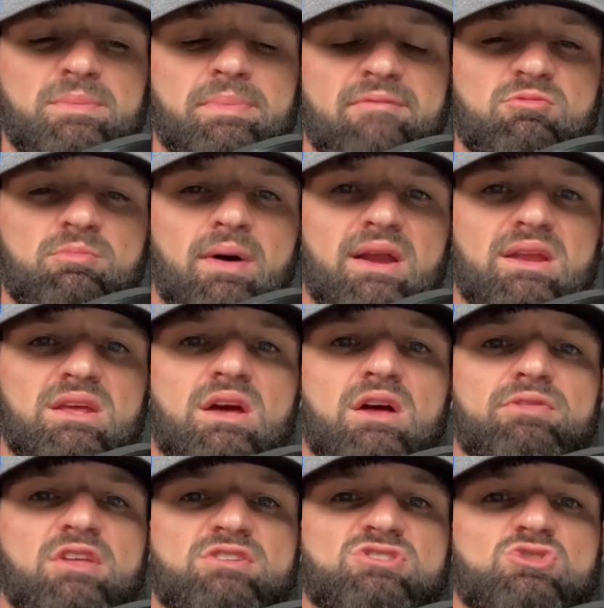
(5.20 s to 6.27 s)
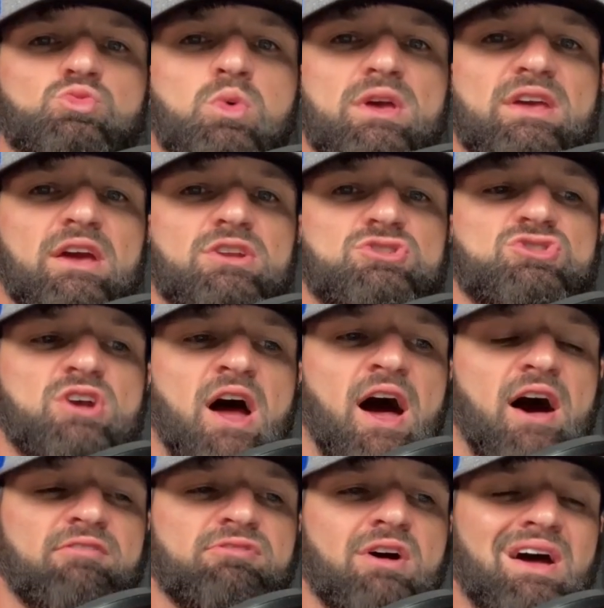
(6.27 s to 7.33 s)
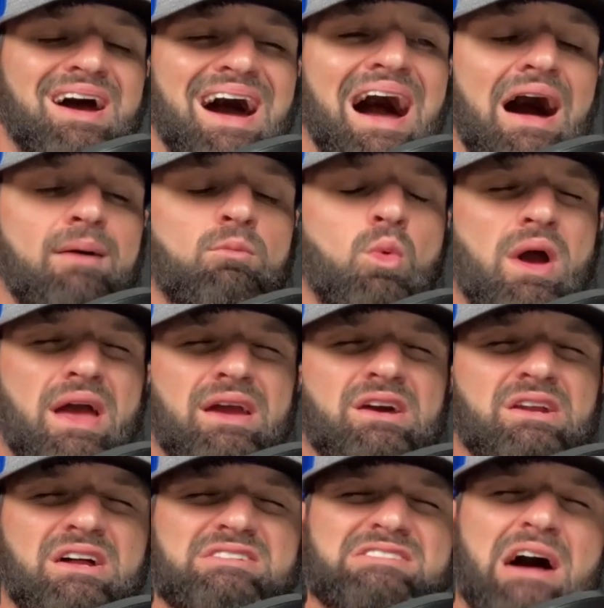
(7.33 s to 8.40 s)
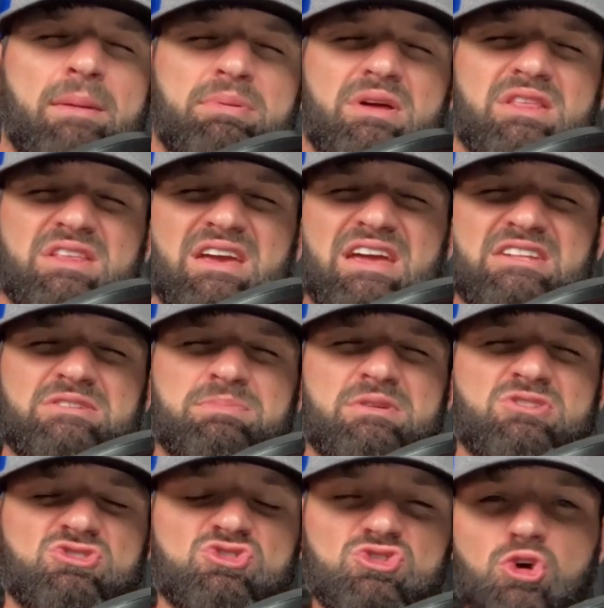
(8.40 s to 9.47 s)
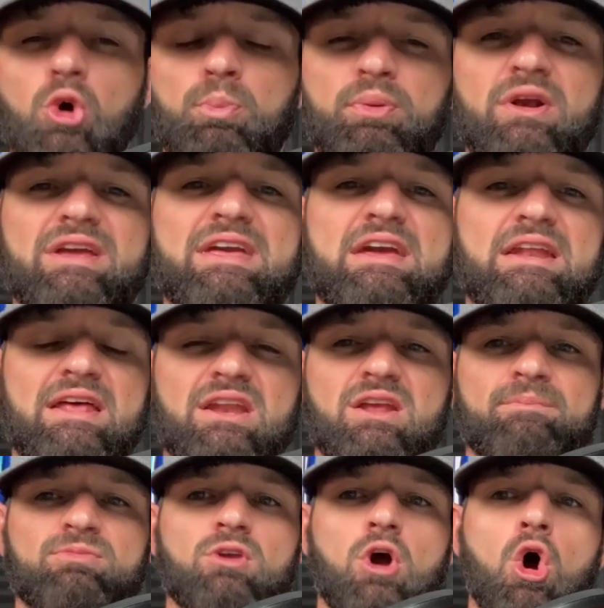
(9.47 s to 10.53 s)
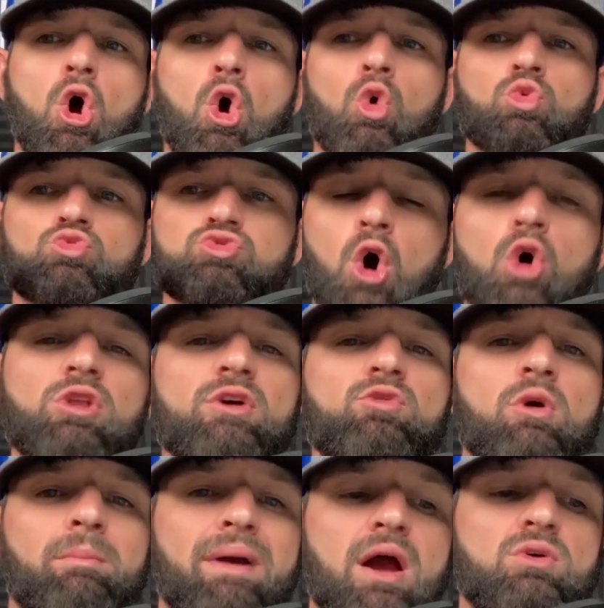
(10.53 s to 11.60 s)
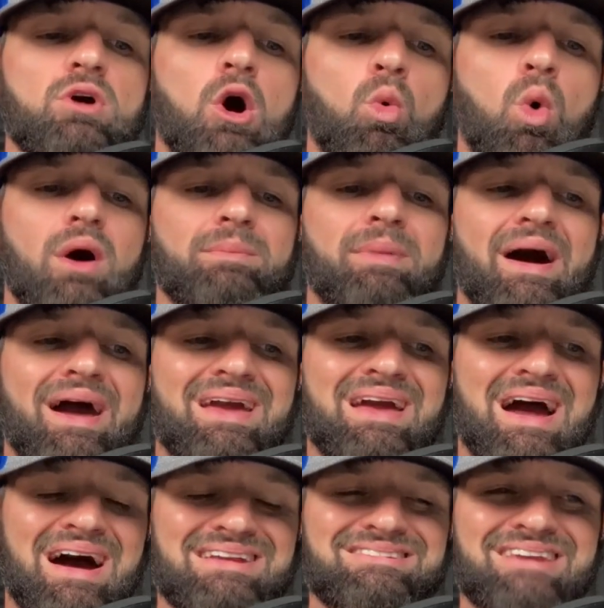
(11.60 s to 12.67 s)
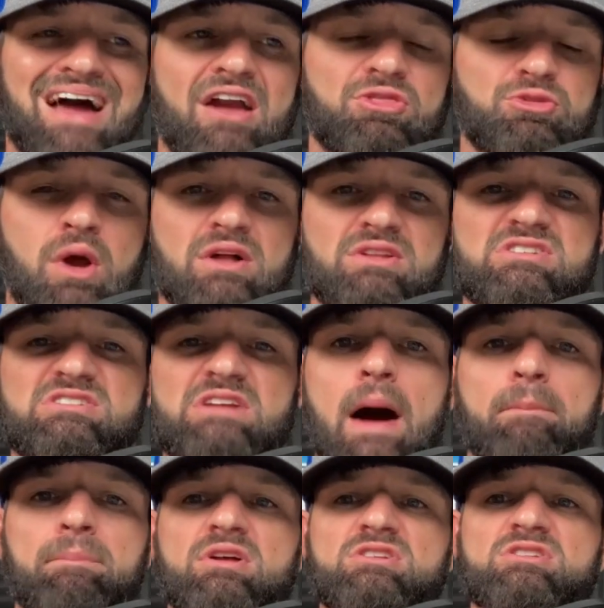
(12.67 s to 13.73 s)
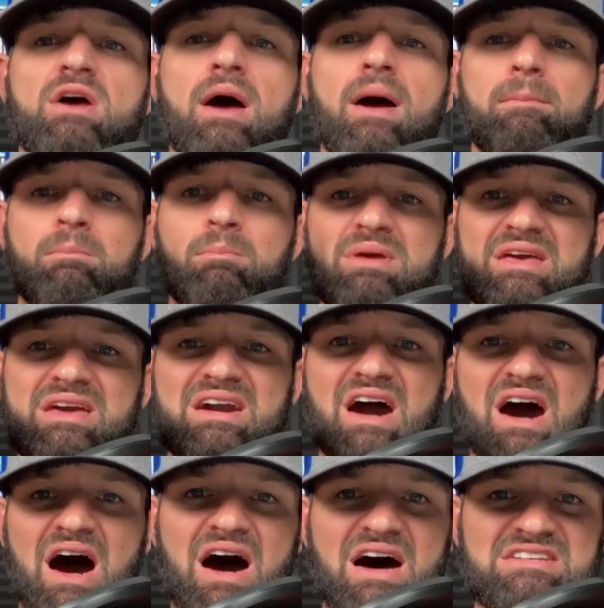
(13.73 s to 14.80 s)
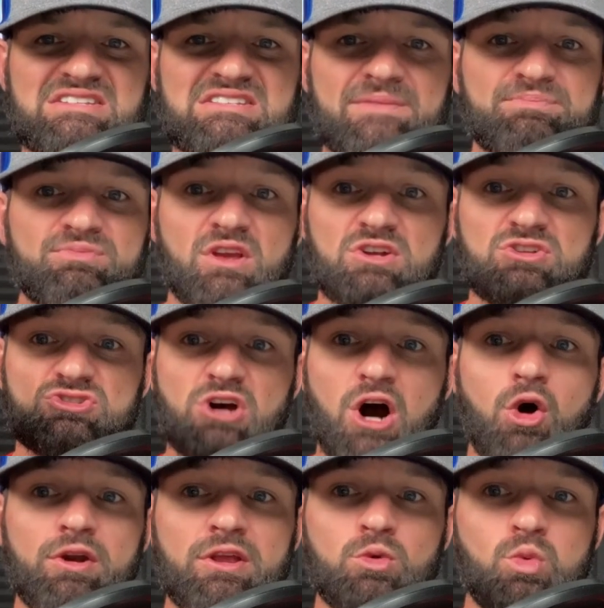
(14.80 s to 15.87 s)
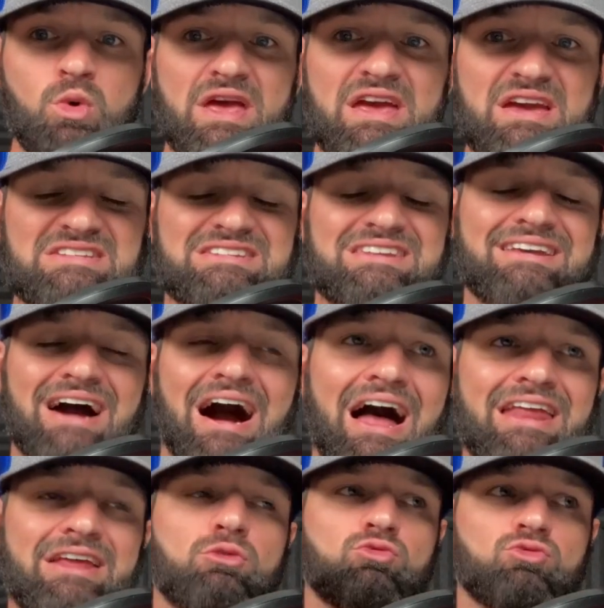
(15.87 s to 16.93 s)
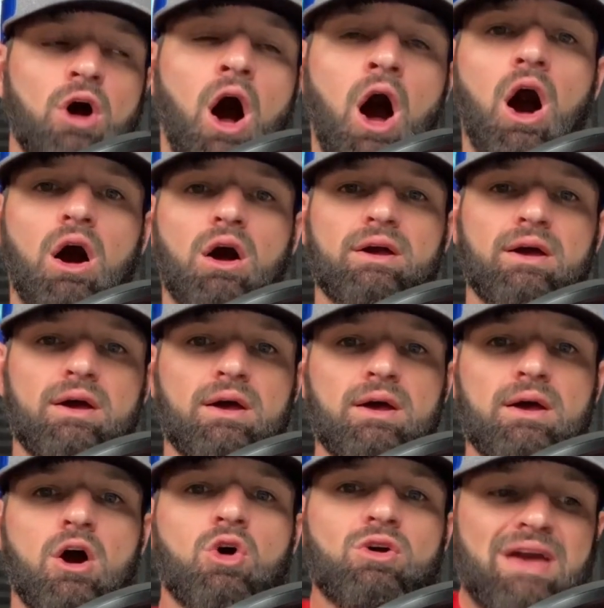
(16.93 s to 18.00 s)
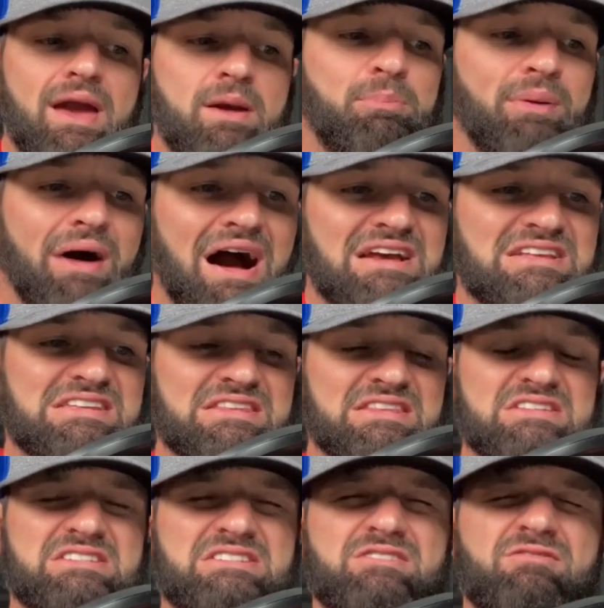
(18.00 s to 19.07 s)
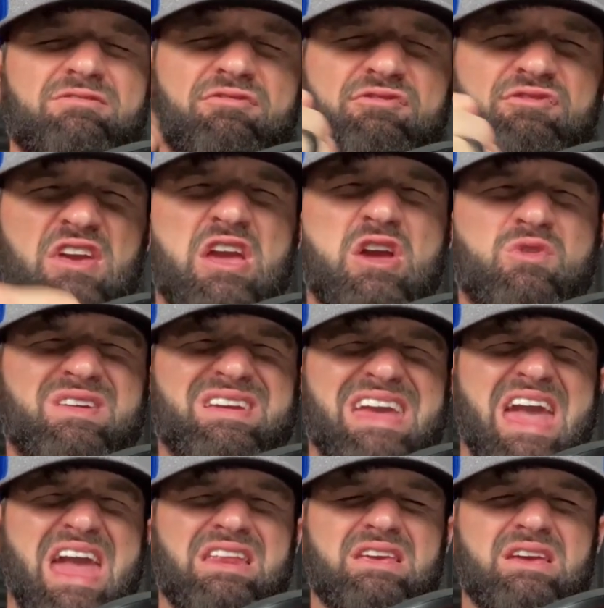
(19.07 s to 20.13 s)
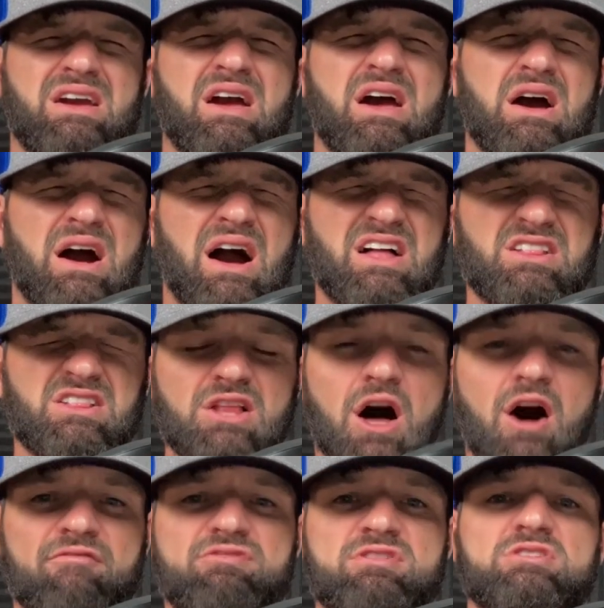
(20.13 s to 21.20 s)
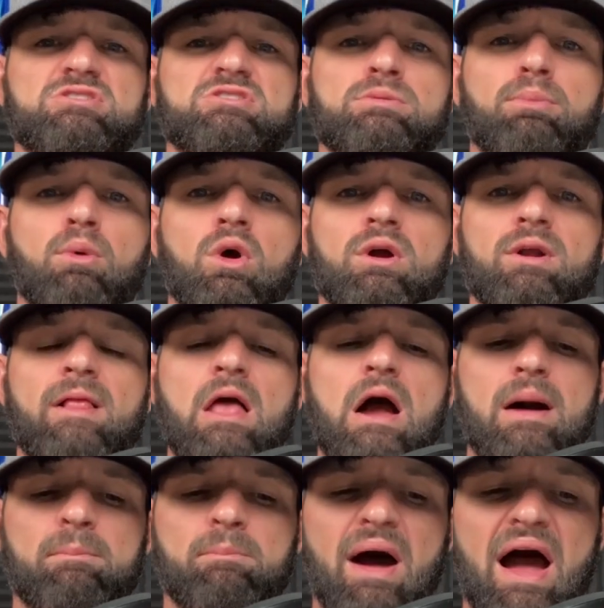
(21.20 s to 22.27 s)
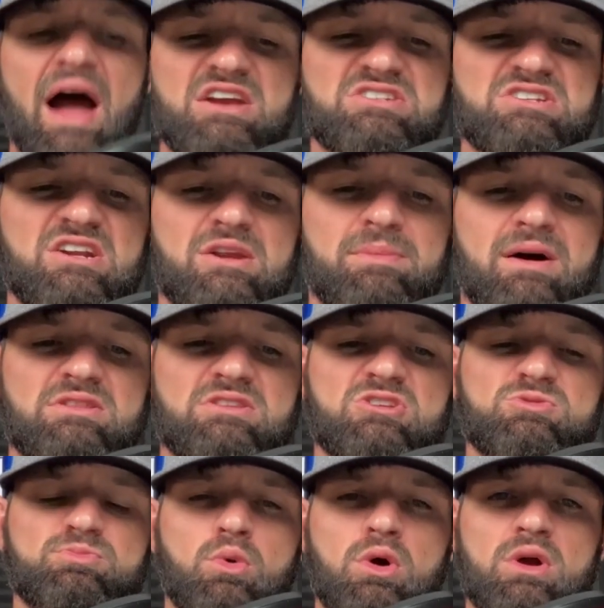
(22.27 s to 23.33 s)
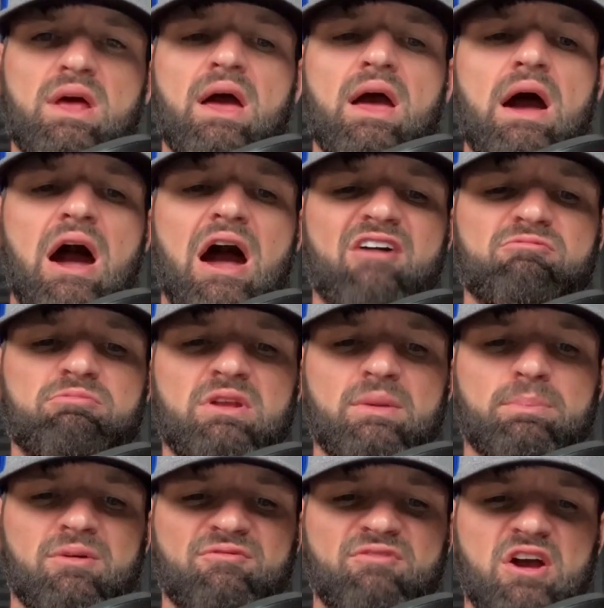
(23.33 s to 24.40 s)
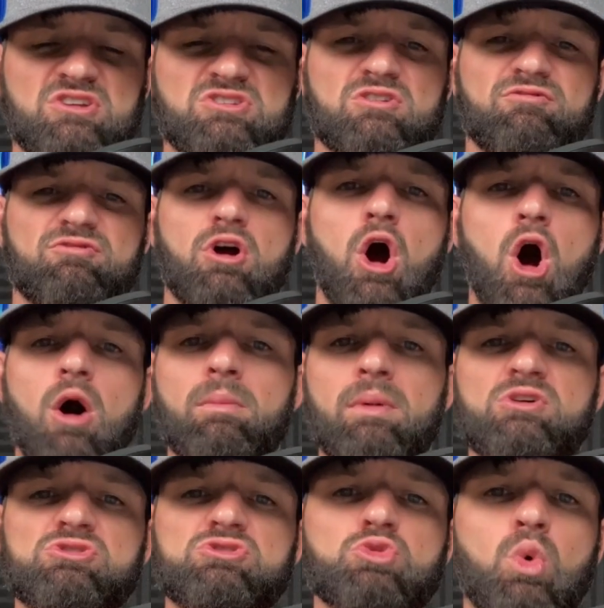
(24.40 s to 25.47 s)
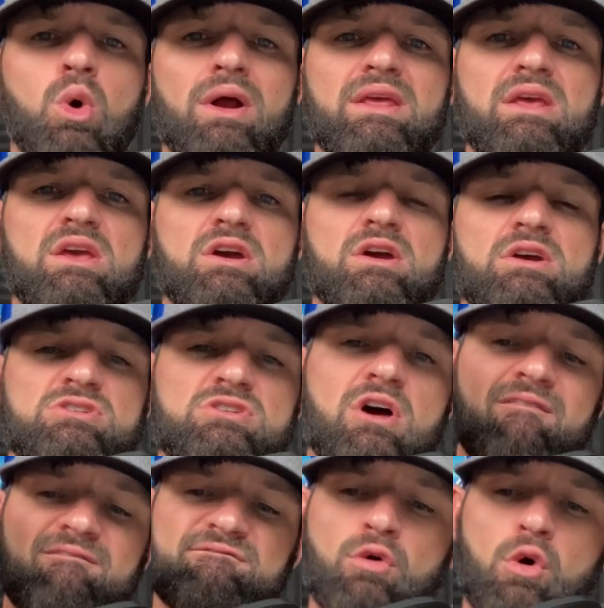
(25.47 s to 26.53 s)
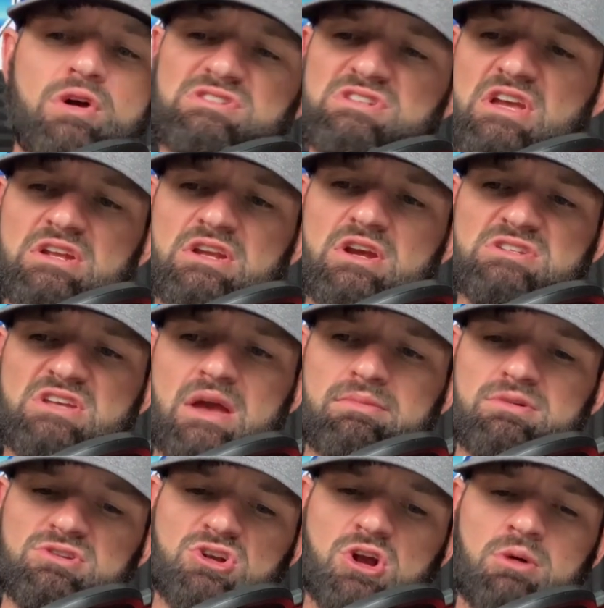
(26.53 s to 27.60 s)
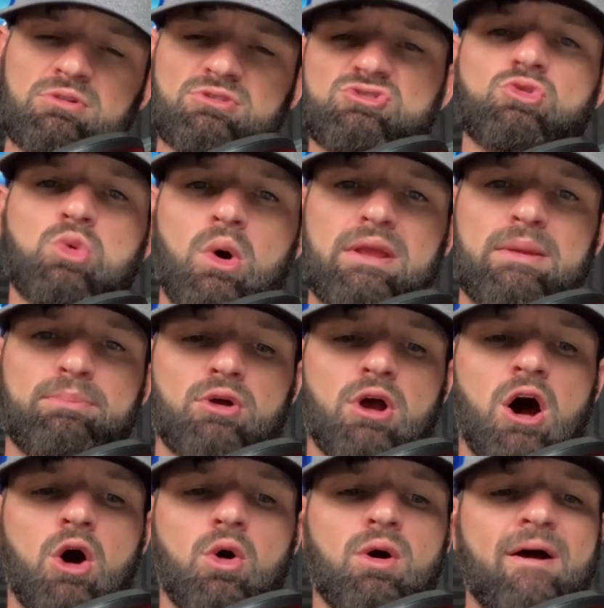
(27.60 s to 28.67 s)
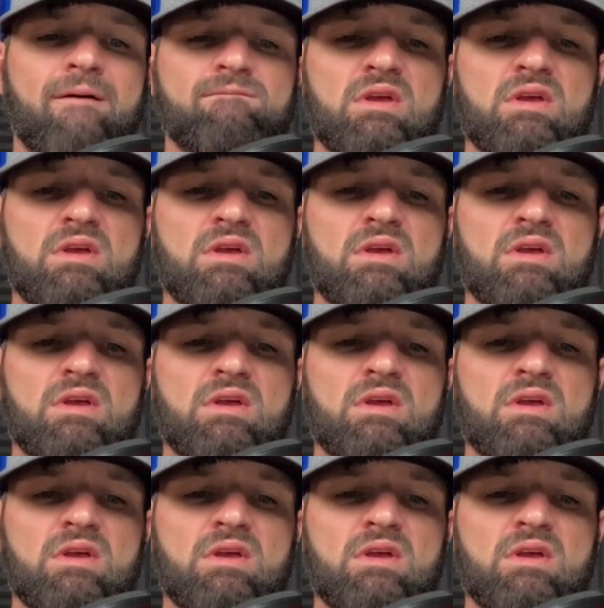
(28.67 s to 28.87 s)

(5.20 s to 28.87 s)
up, everybody? This is Weekend Trav. I'm weighing in on a topic that gets me super heated. Rolly Romero won by a ninth round stoppage because Tony Weeks got it wrong. Okay, boxing, this is infuriating. I love this sport. I'm passionate about this sport. I've been a professional for almost 20 years, 14 years amateur, almost 20 pro.